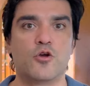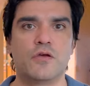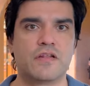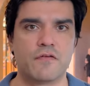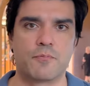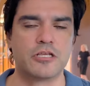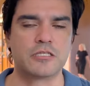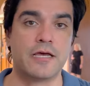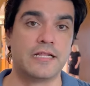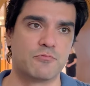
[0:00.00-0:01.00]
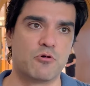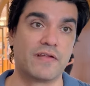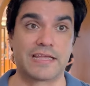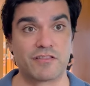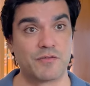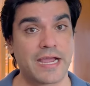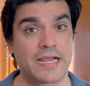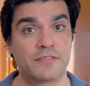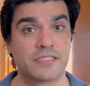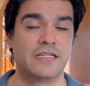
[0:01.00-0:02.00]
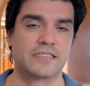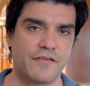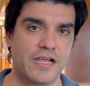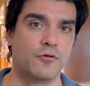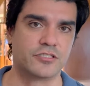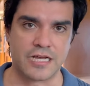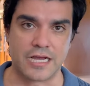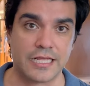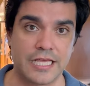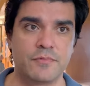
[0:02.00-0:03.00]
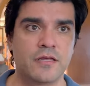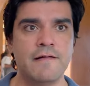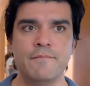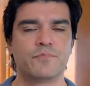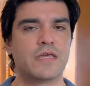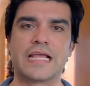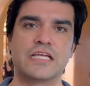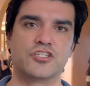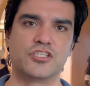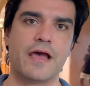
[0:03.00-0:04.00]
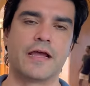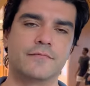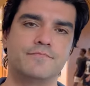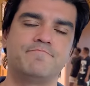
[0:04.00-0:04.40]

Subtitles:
you have to have a pre-spend. It's more of like, if the bag comes in, it's available, it's not claimed, I can get you the bag.